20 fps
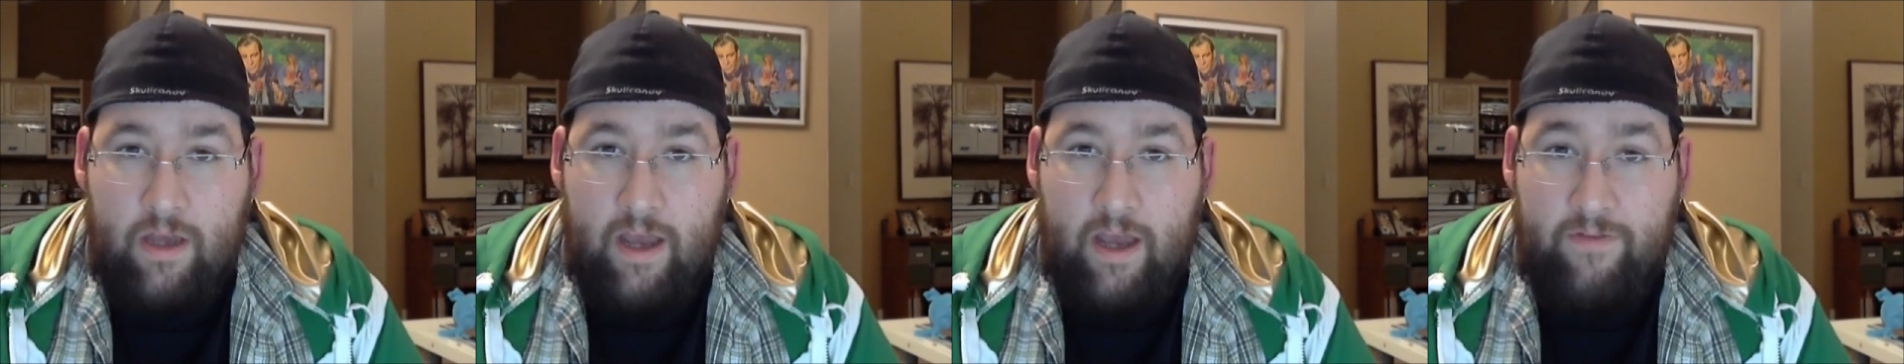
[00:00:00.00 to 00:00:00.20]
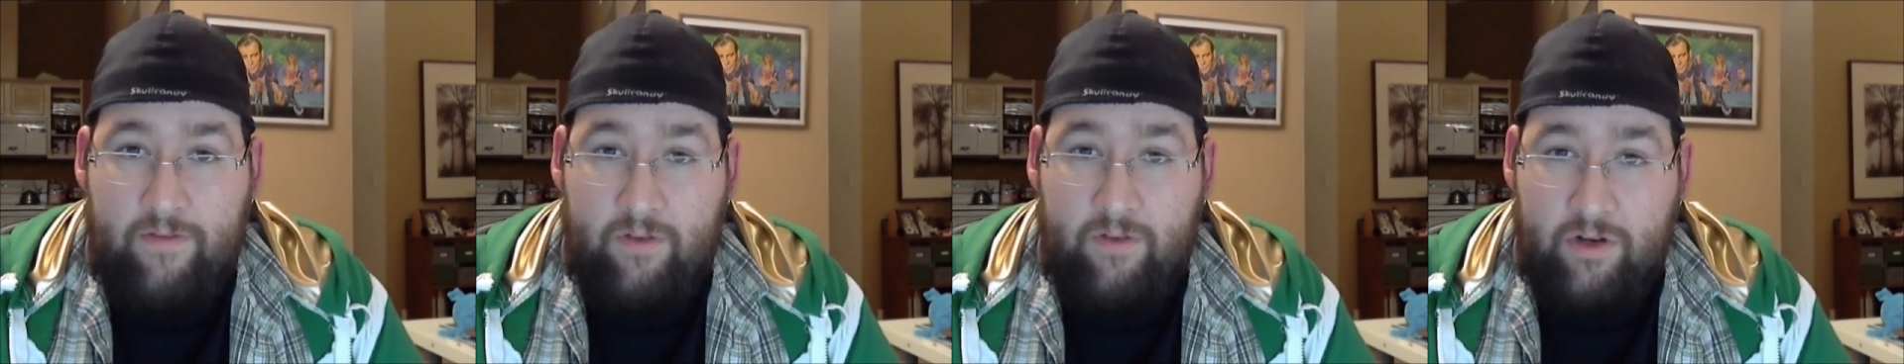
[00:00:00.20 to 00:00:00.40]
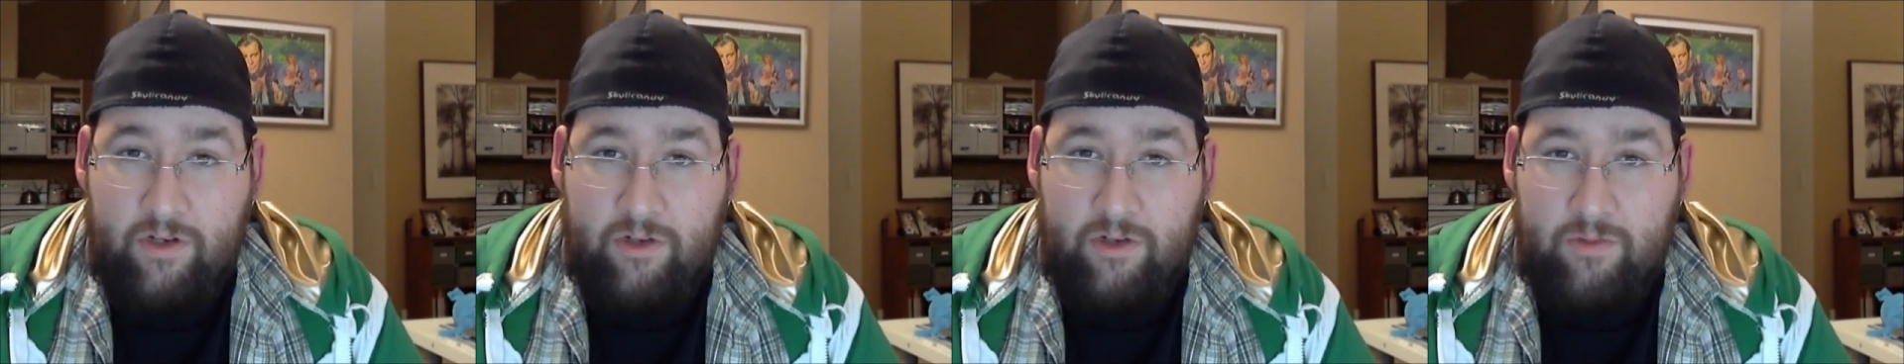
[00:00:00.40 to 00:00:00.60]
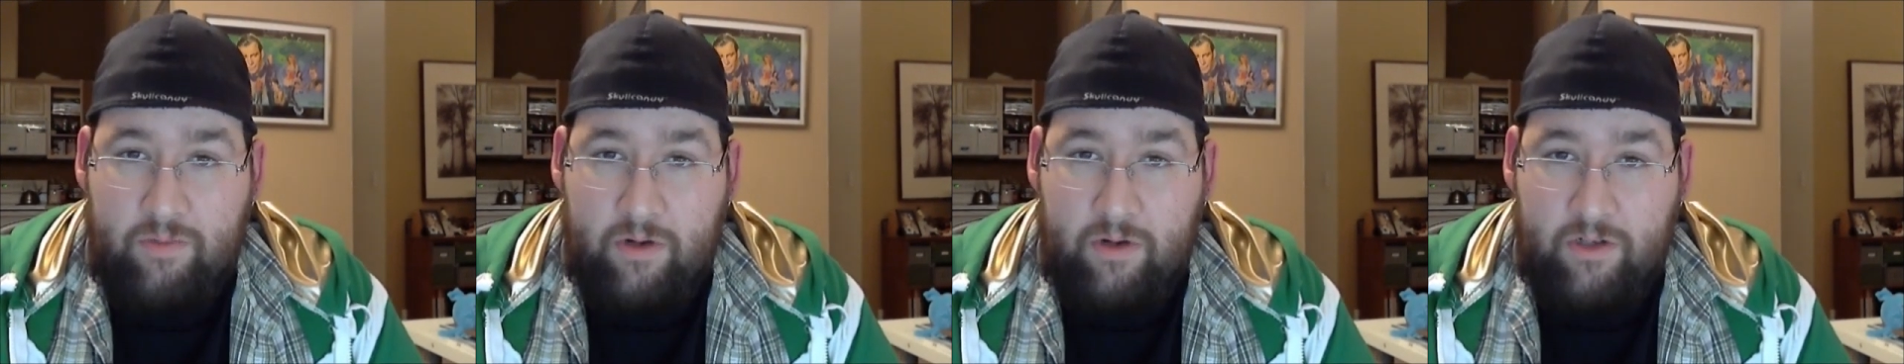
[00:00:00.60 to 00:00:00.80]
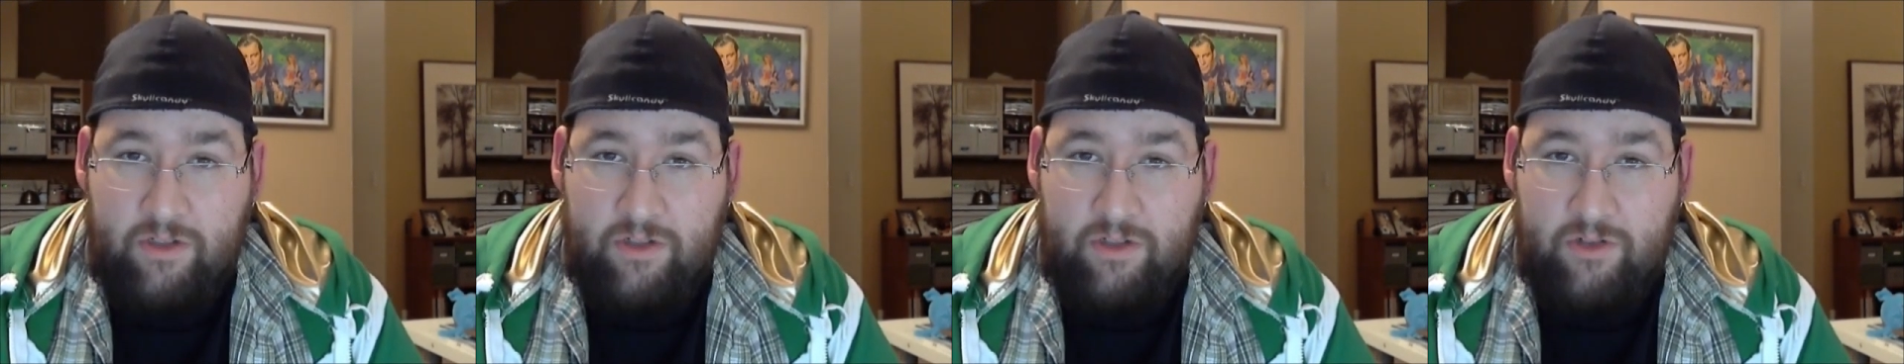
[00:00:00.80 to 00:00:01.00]
After I do
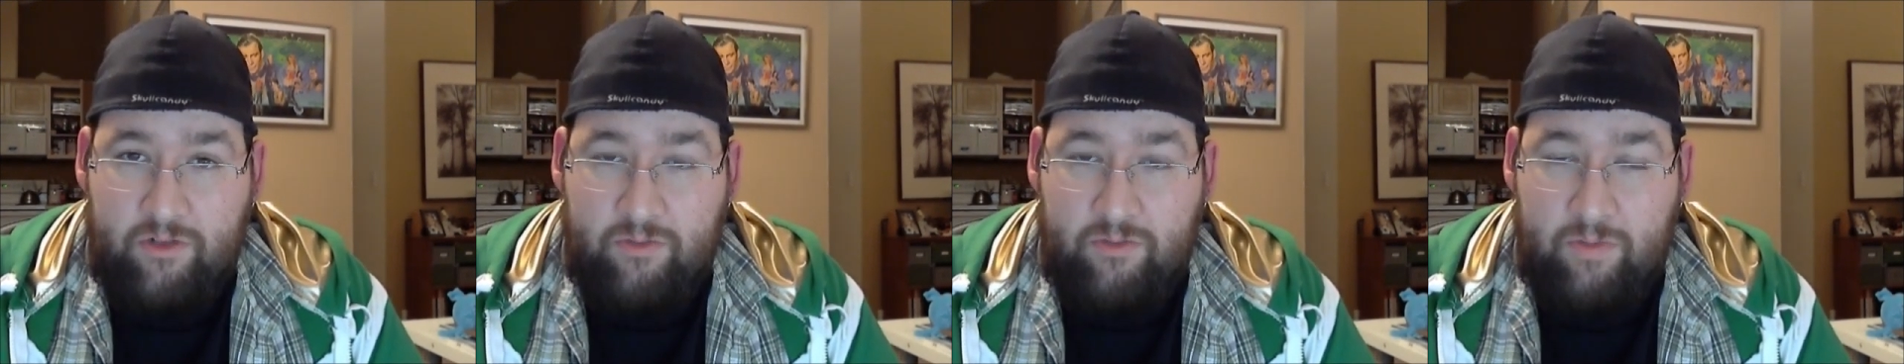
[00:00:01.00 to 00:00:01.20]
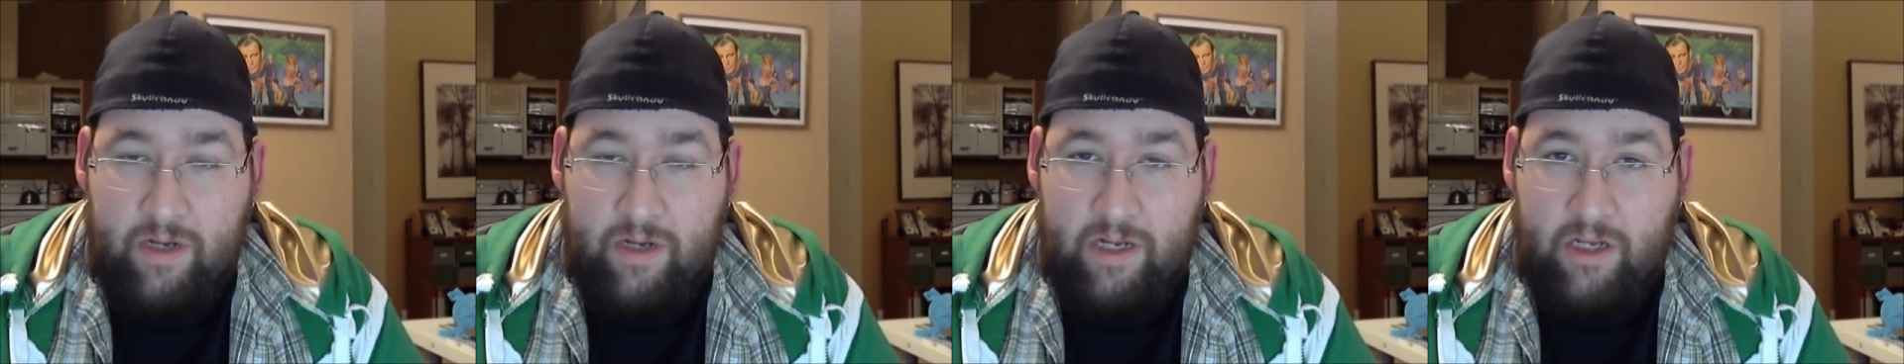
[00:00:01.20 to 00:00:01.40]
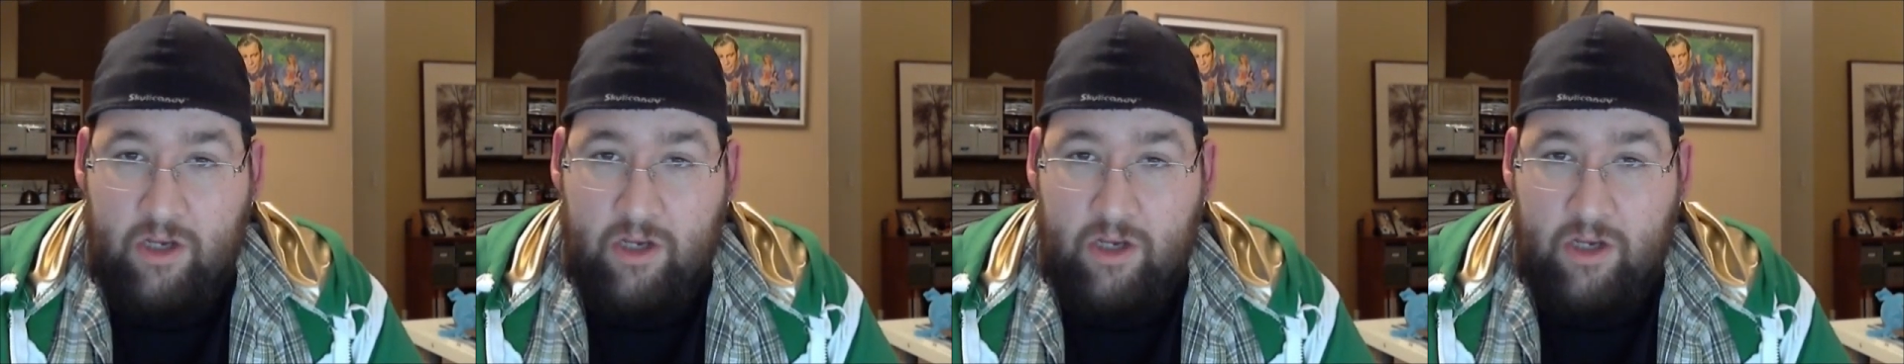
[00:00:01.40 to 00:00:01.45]
part 2 of my